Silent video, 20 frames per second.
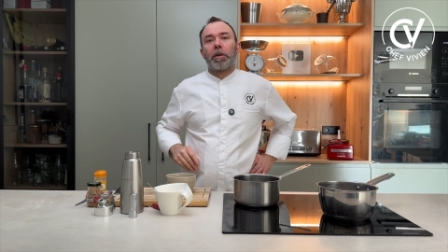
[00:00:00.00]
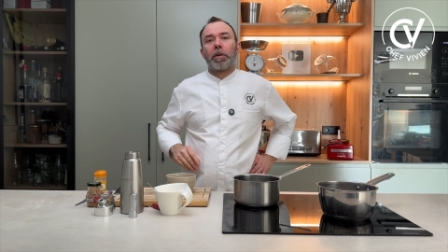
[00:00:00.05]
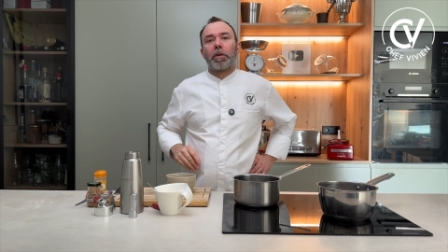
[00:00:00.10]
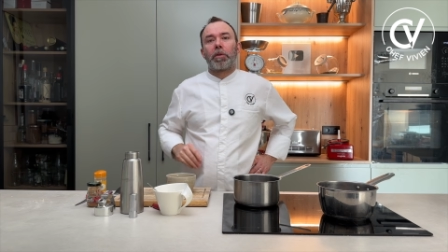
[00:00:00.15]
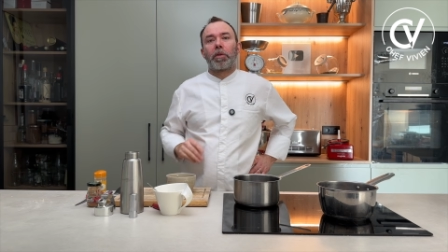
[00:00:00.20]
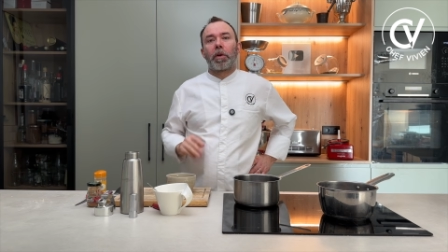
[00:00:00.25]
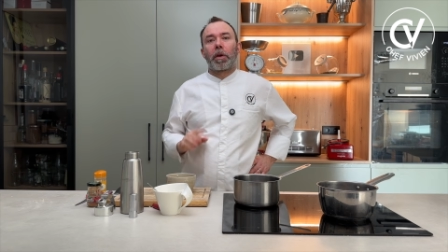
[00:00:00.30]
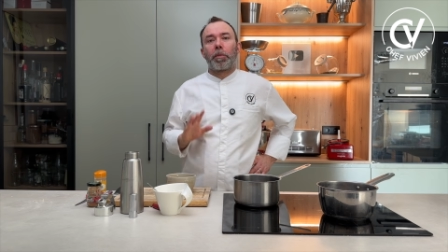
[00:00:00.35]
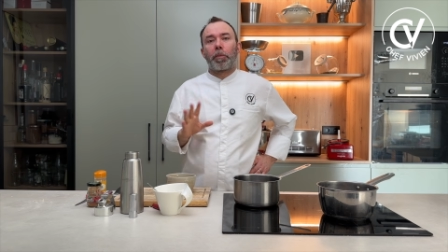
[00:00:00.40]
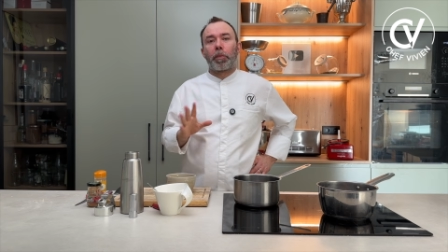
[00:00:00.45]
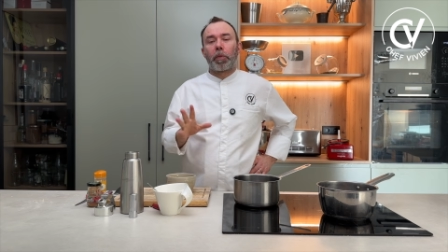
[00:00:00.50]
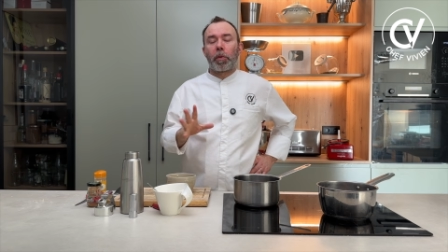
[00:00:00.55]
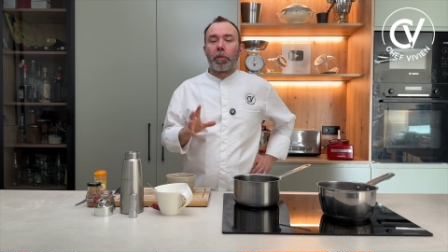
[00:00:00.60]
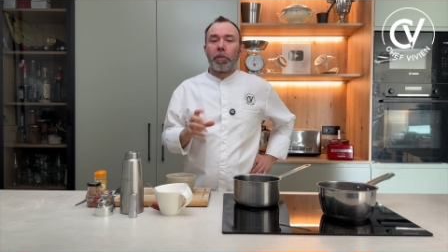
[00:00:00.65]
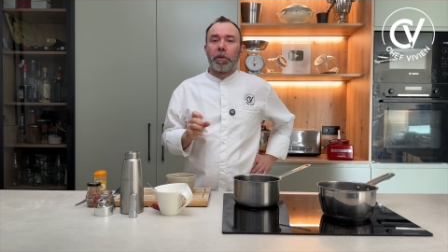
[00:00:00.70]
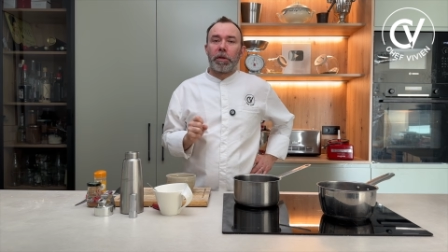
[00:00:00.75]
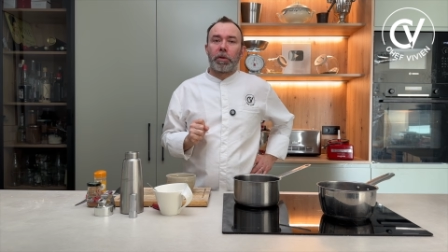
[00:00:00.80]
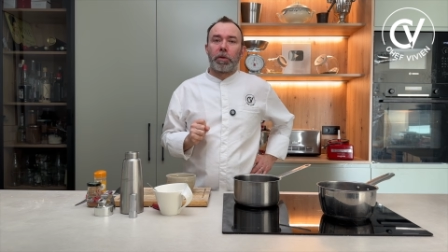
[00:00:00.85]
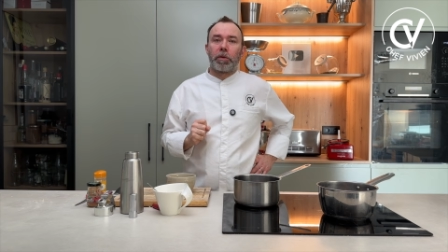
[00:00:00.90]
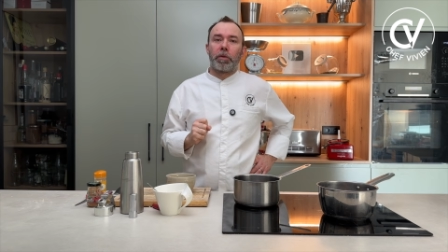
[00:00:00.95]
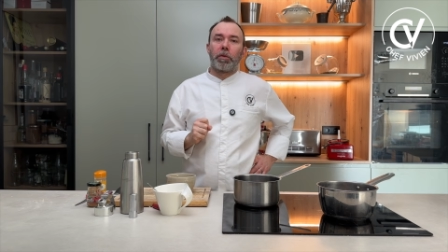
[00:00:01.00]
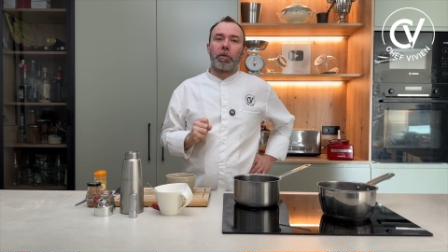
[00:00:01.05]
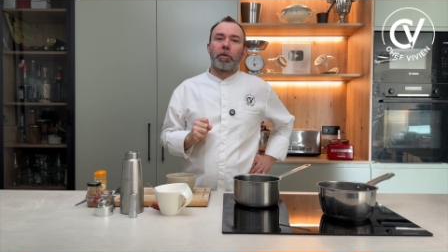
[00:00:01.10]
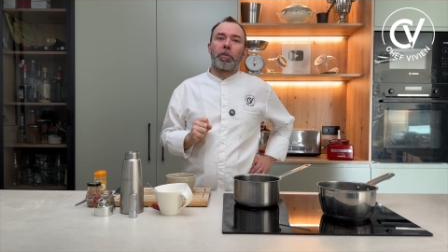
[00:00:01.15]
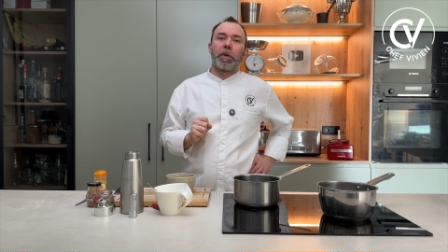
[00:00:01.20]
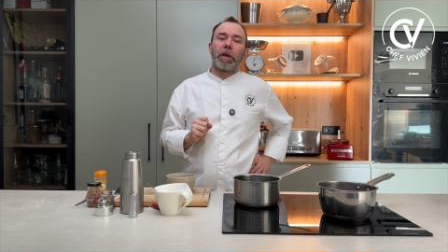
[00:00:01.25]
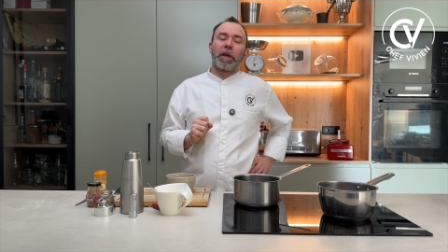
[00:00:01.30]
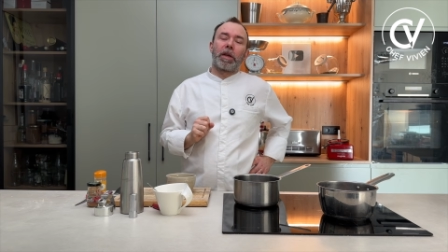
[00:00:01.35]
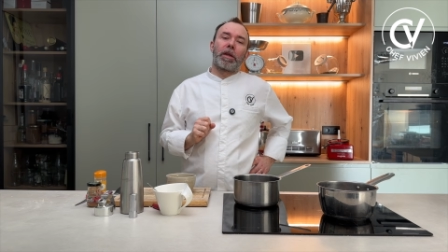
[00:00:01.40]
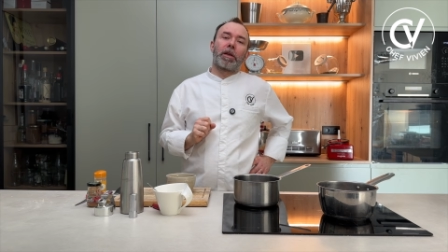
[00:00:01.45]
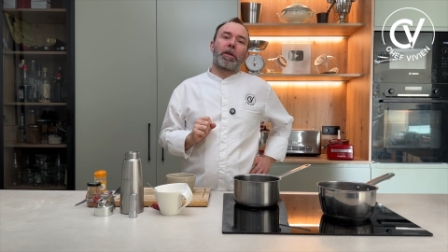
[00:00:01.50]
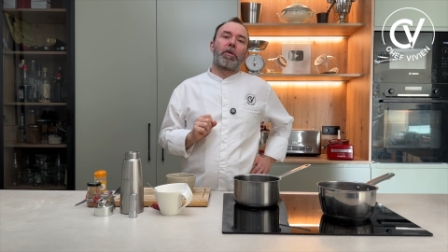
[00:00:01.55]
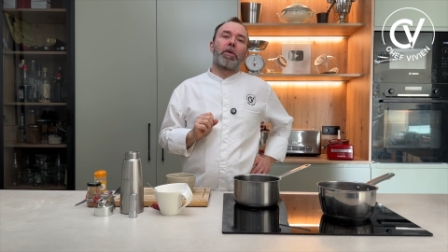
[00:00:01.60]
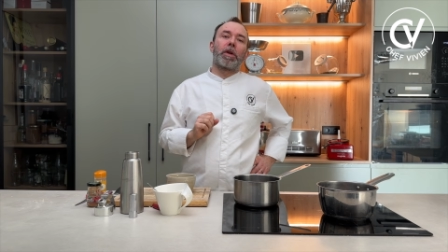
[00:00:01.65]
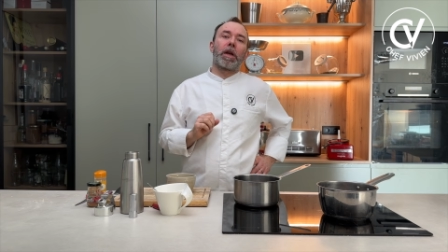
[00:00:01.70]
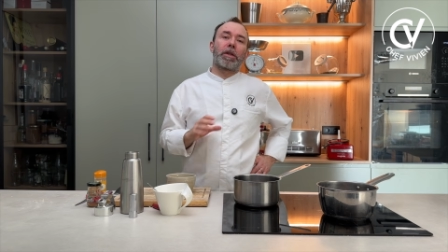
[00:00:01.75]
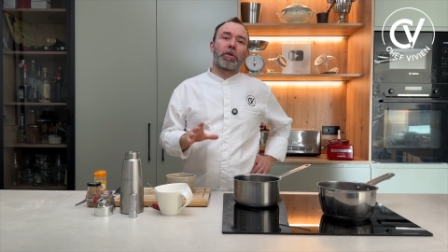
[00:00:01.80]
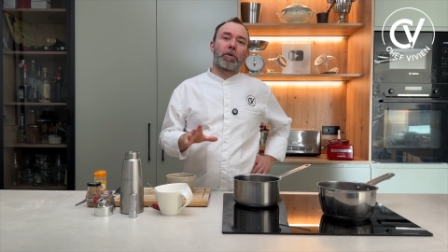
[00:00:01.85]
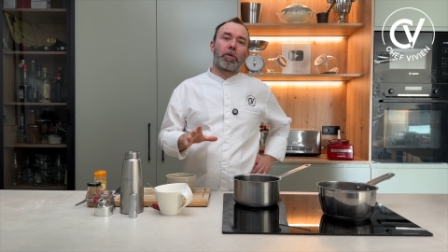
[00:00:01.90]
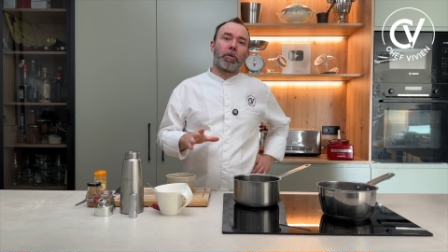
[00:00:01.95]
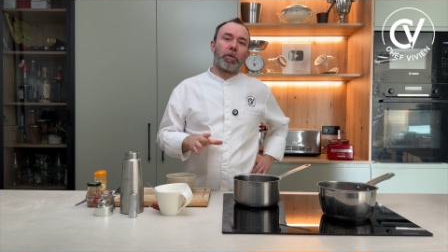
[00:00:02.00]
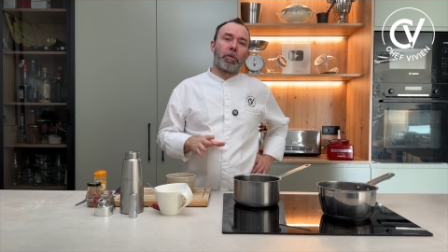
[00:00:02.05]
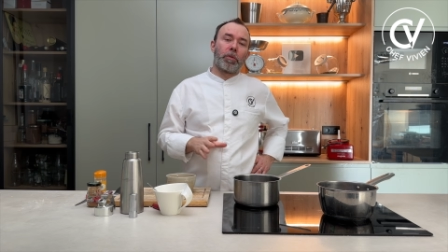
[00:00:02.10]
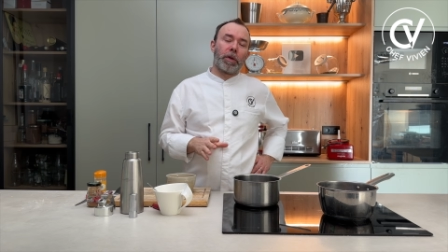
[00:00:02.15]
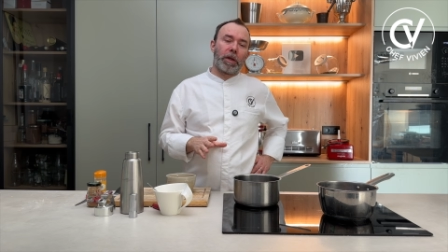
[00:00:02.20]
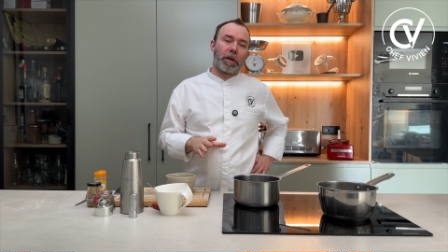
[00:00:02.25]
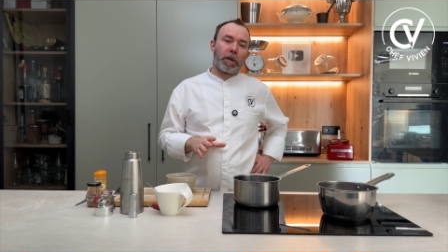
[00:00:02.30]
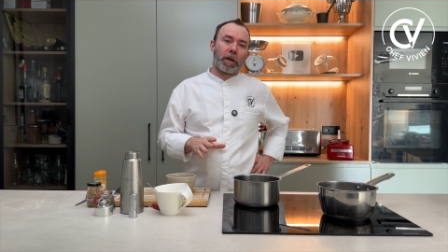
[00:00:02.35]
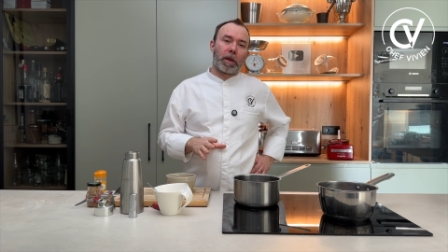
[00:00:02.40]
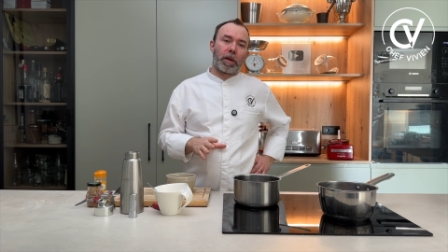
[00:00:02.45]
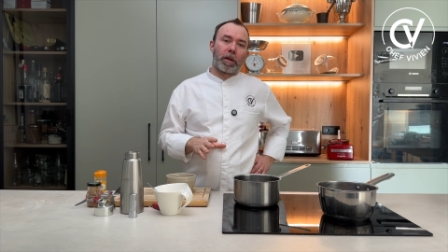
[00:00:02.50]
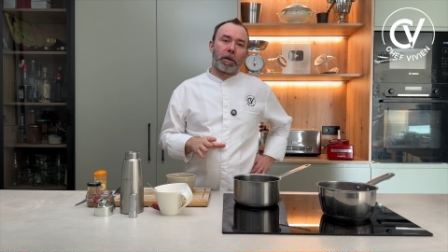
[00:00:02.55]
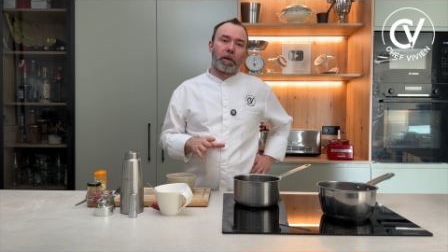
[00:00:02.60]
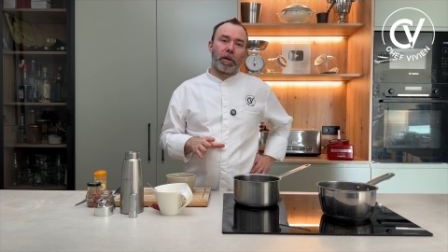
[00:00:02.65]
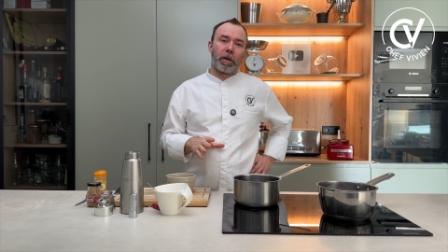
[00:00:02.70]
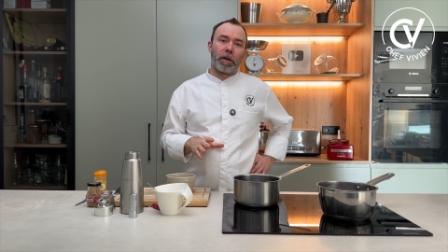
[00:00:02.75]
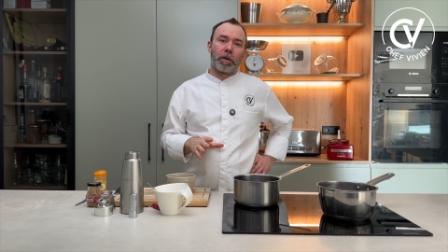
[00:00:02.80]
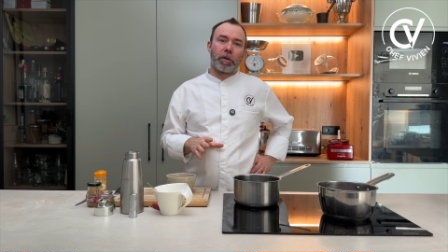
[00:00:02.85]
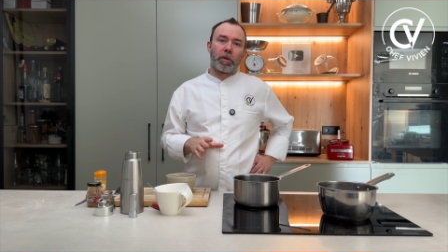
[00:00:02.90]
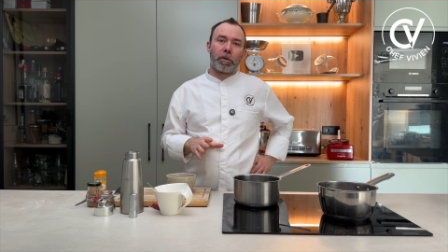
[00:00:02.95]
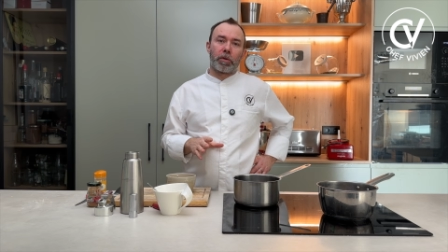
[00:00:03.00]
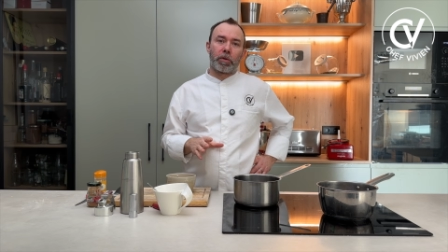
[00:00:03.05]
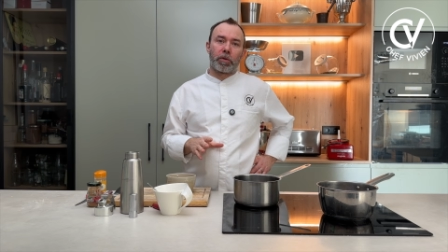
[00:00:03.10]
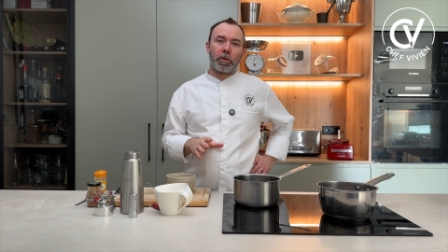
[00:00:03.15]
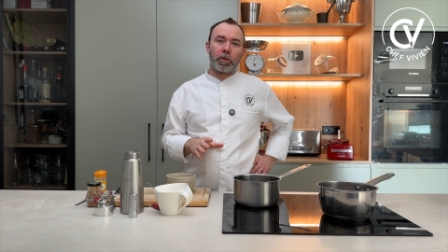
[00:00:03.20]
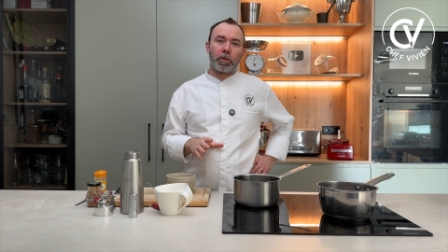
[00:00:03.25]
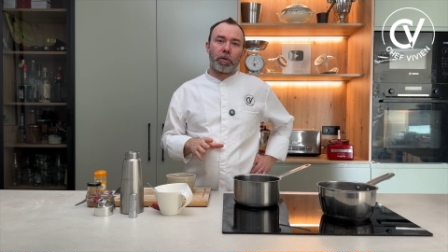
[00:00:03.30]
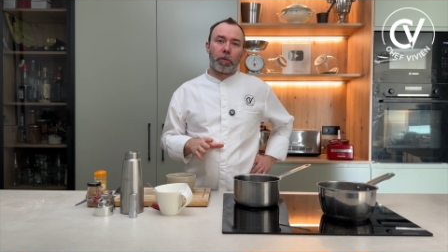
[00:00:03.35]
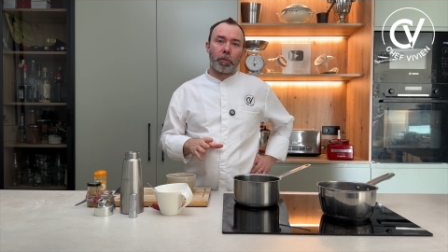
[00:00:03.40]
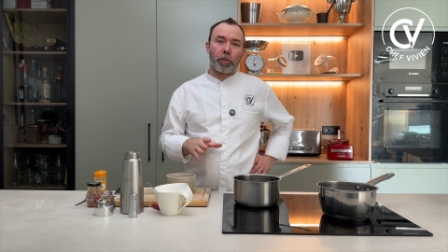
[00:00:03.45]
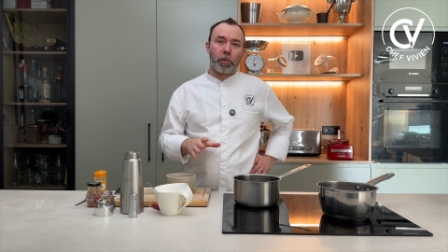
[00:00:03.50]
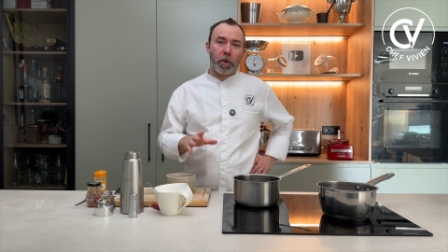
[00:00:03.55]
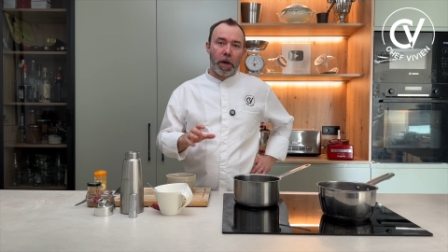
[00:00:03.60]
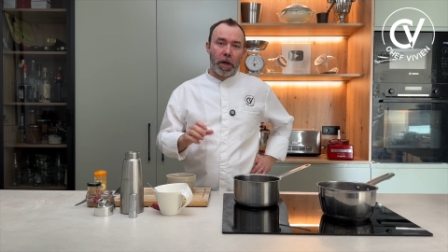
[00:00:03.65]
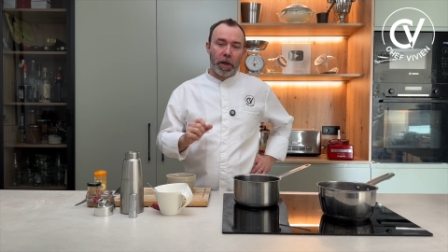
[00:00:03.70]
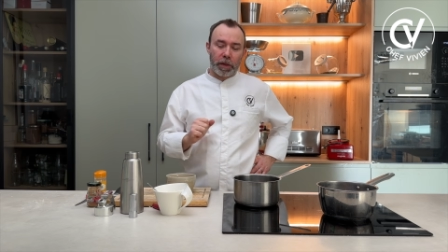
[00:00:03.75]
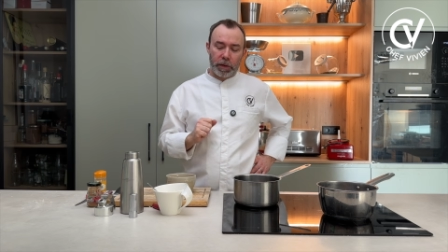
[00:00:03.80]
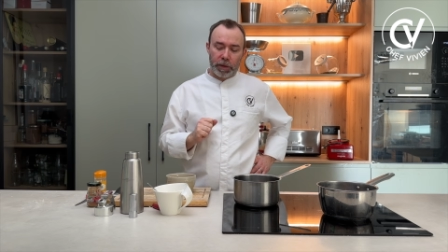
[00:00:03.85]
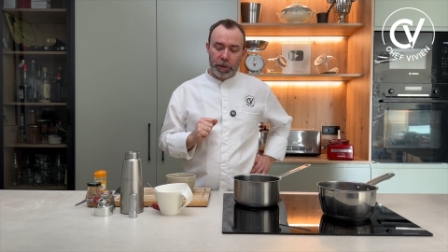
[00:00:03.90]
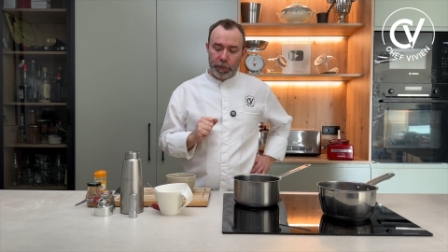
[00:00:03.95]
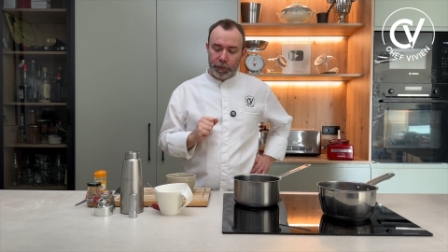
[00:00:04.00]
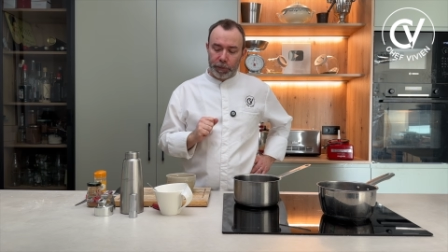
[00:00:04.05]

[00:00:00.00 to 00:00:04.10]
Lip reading: So I promise you to make it gastronomic and a little surprise.